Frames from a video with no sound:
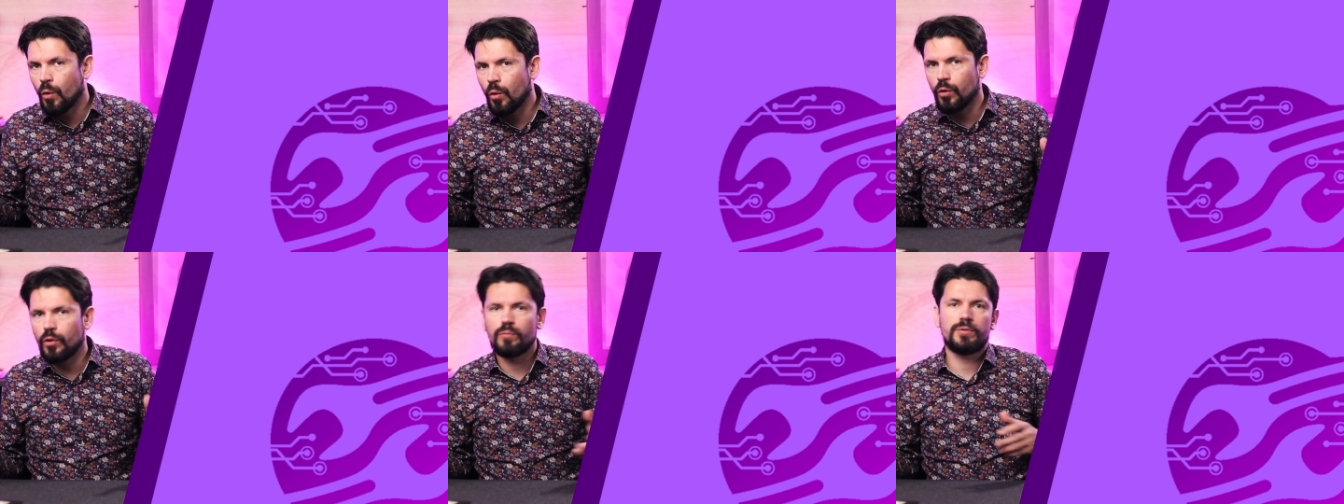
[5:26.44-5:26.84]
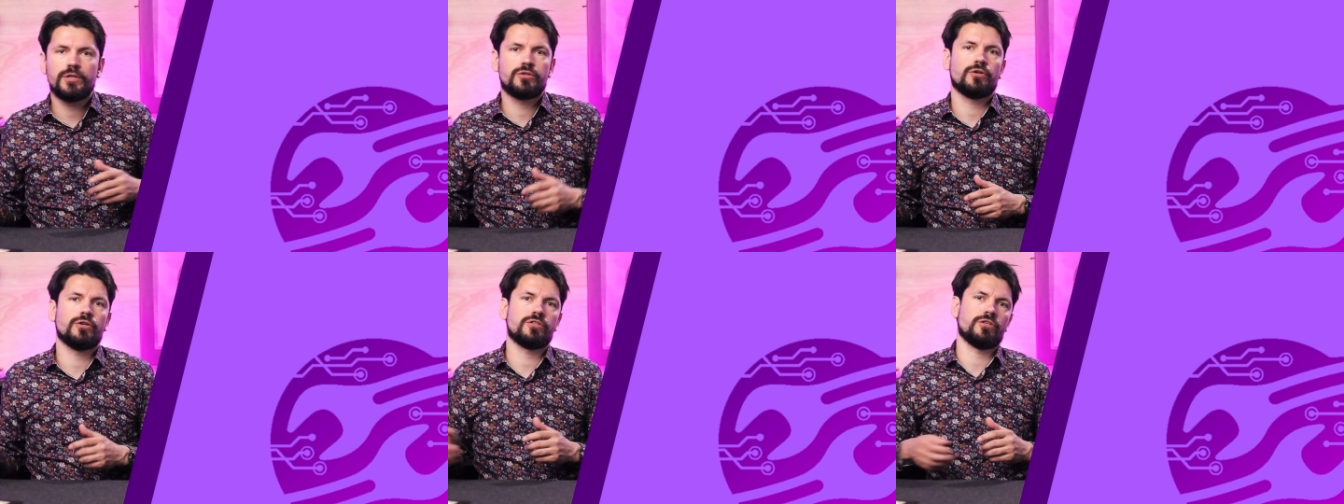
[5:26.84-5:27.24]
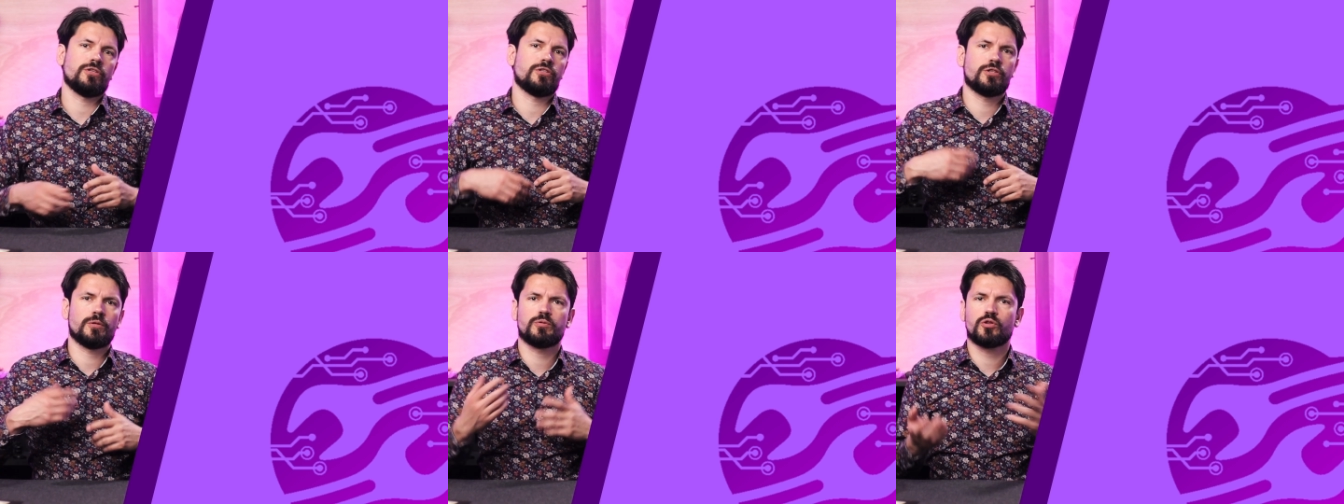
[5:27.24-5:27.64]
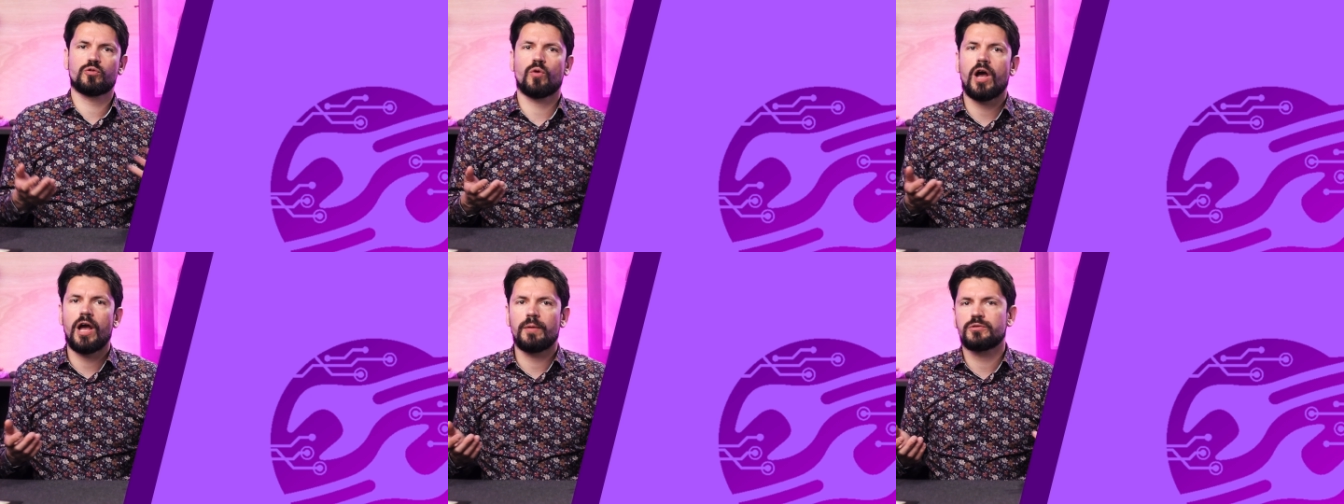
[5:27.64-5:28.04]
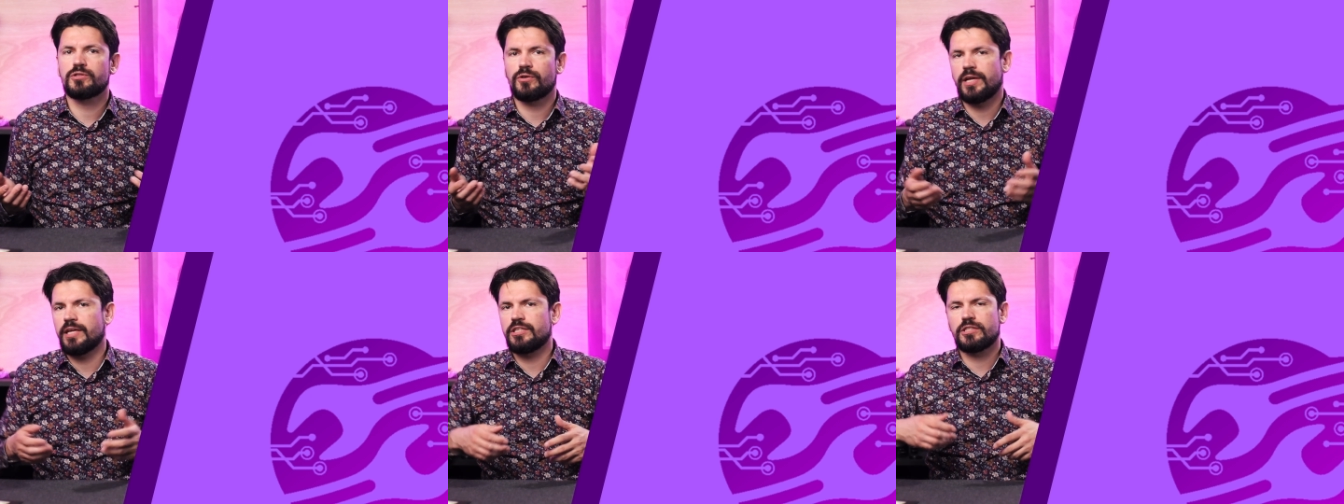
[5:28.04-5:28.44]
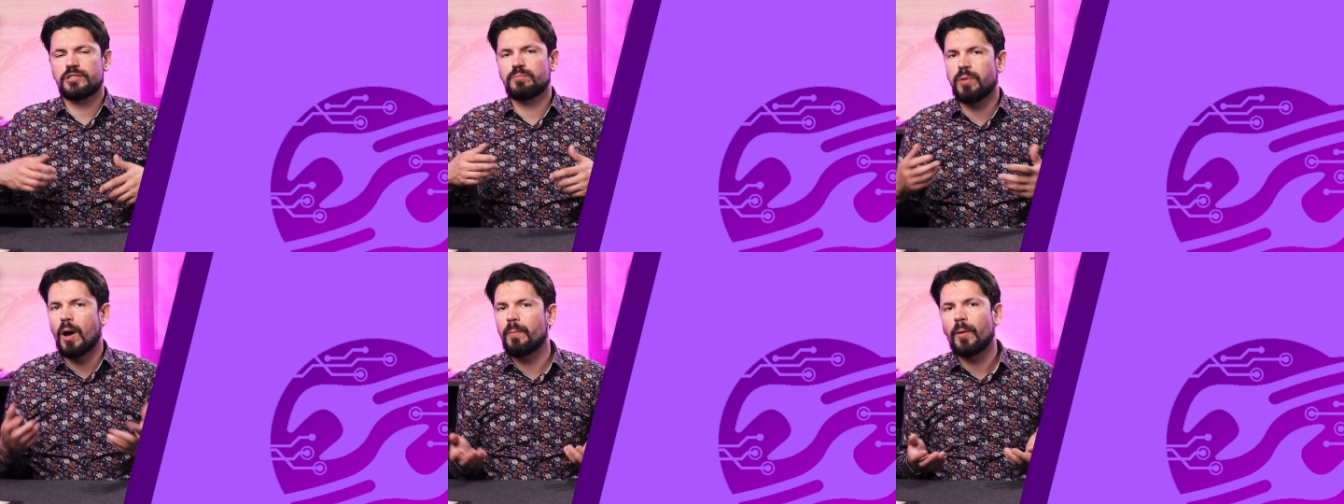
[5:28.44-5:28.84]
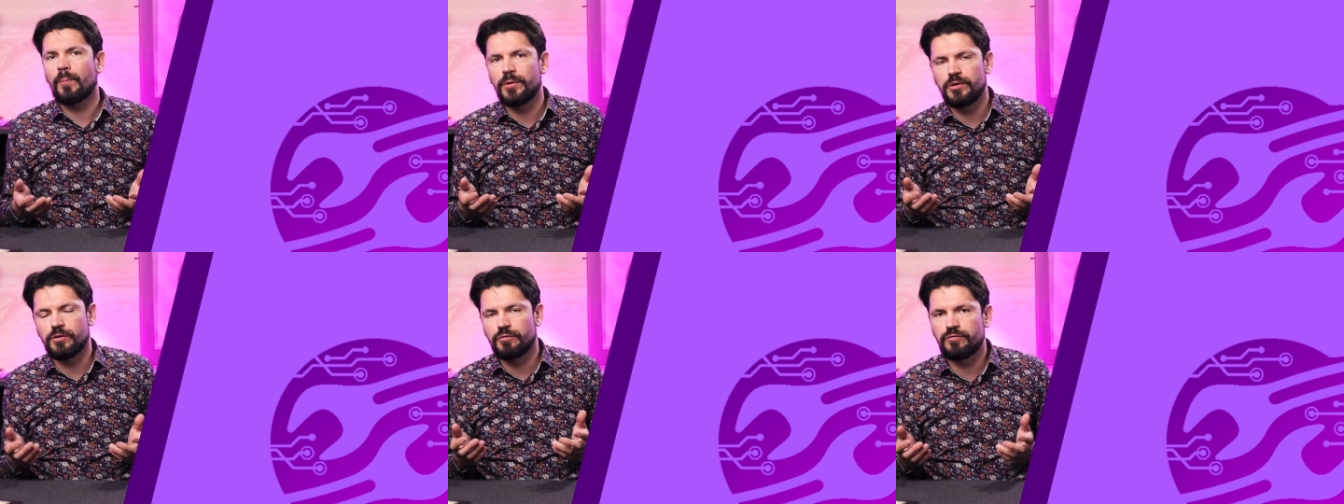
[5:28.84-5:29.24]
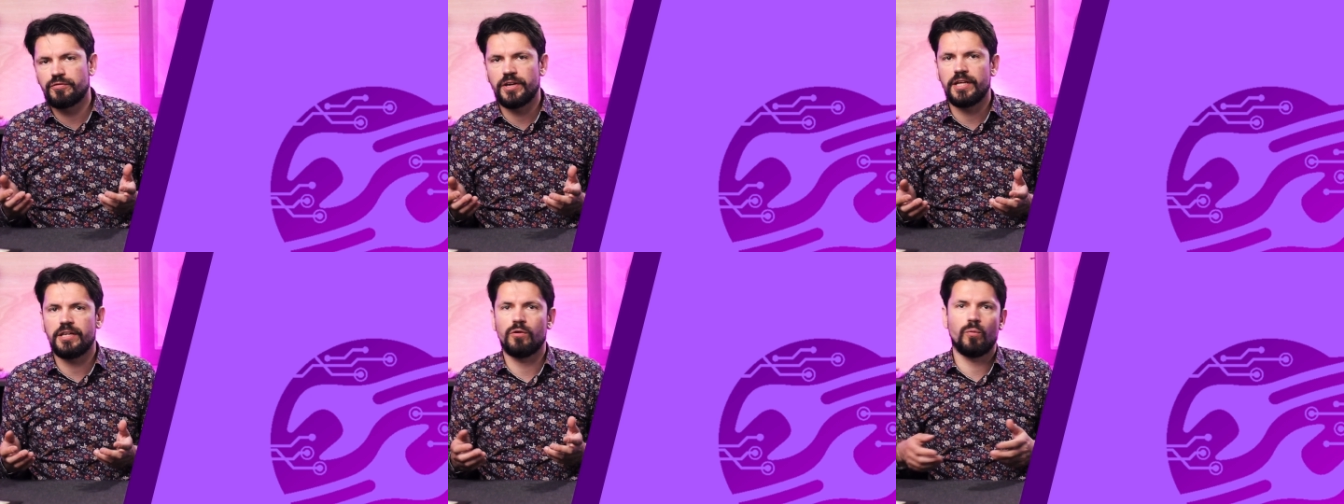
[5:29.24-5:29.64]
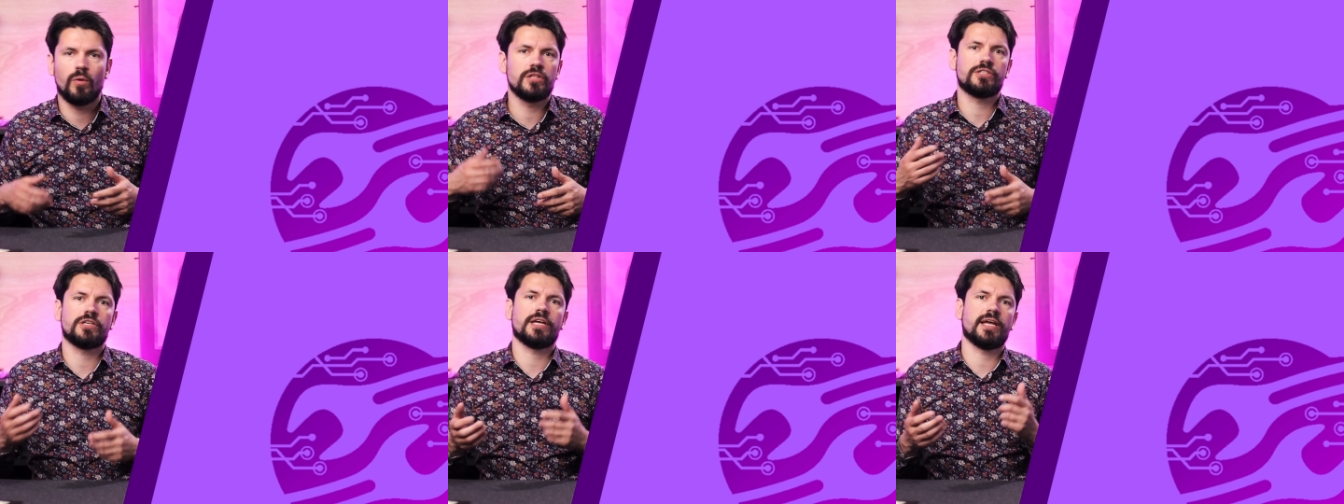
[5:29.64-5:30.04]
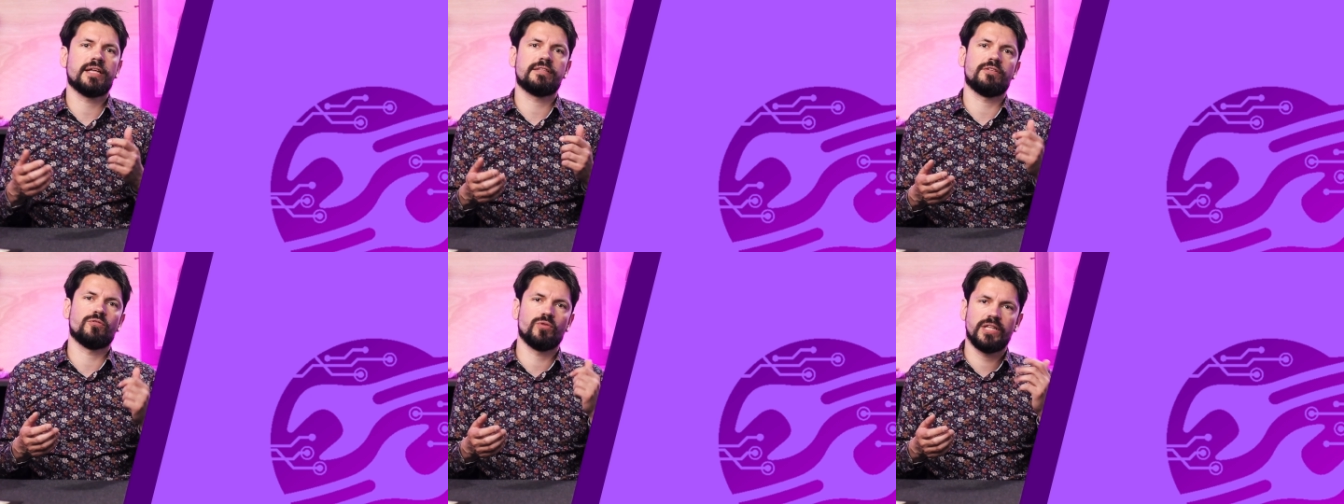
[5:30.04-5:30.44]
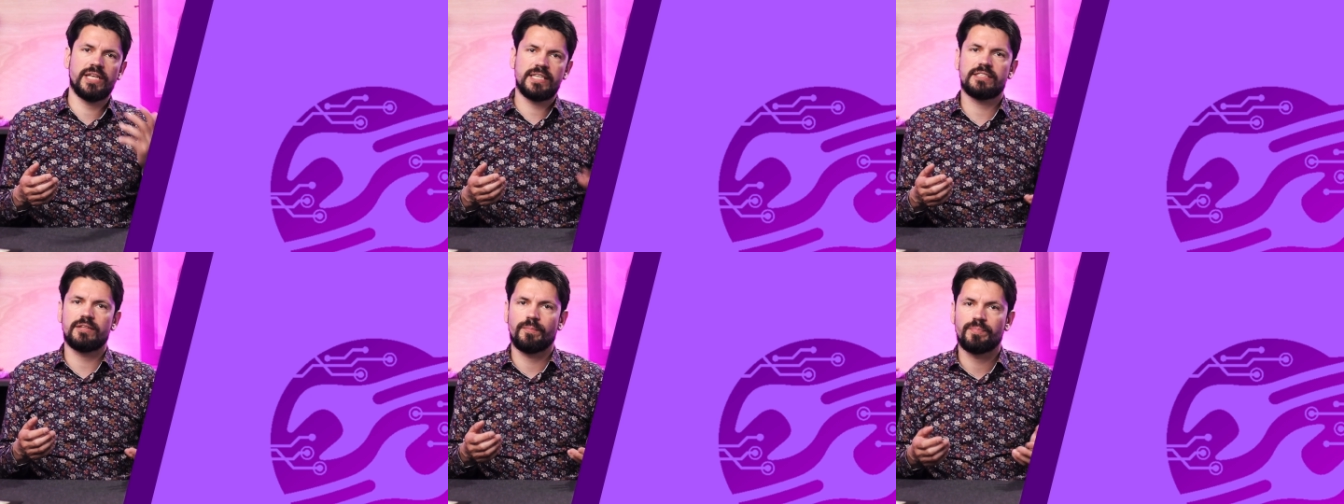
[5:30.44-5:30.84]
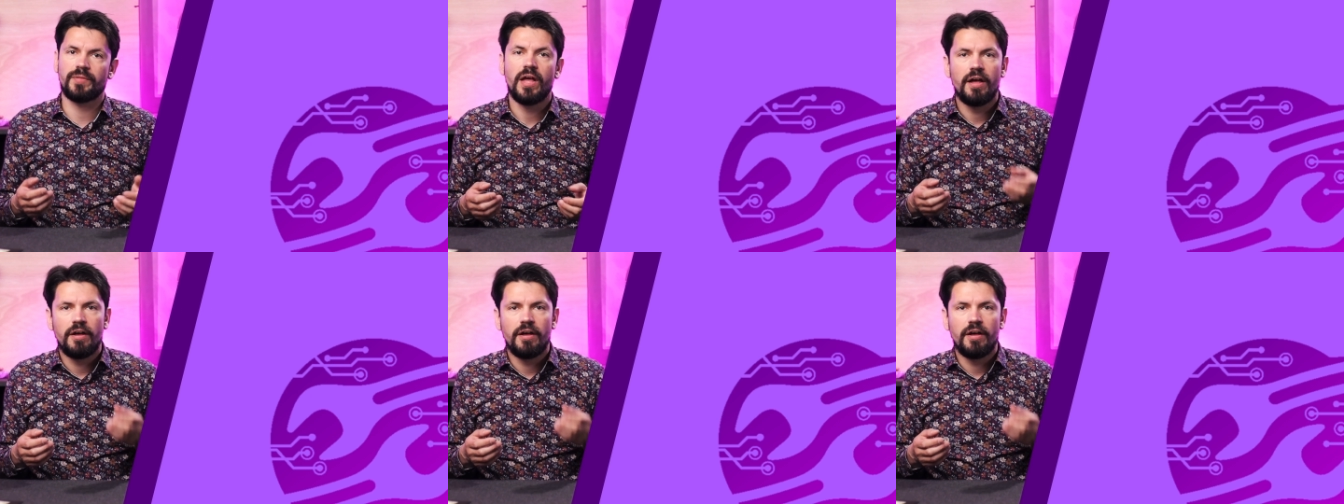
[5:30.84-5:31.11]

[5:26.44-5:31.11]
or be sure to subscribe so they just pop up in your feed once I get to release them.